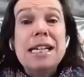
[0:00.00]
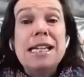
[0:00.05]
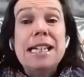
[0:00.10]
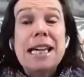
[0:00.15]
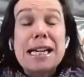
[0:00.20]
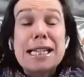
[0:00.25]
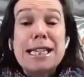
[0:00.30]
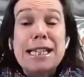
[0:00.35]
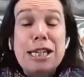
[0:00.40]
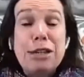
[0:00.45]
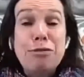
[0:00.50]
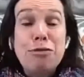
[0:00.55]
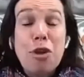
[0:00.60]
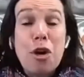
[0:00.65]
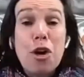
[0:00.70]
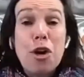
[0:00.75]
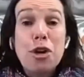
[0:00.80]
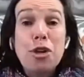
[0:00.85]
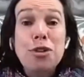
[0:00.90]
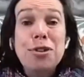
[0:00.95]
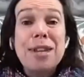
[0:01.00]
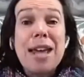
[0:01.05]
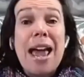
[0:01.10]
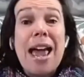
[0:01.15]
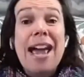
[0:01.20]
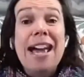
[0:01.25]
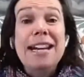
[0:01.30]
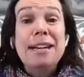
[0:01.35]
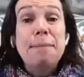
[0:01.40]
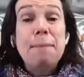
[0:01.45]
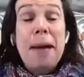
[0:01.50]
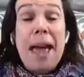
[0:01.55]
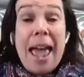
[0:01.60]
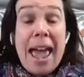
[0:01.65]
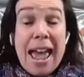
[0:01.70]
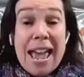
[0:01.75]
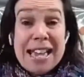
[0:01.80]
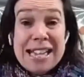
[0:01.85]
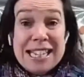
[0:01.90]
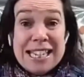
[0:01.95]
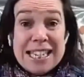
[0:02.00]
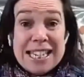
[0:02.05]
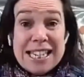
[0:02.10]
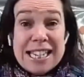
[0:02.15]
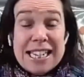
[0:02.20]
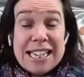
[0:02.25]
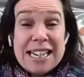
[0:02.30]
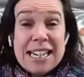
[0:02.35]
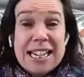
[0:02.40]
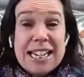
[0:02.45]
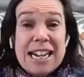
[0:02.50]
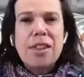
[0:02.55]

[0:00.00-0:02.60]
dusty rose and pansy.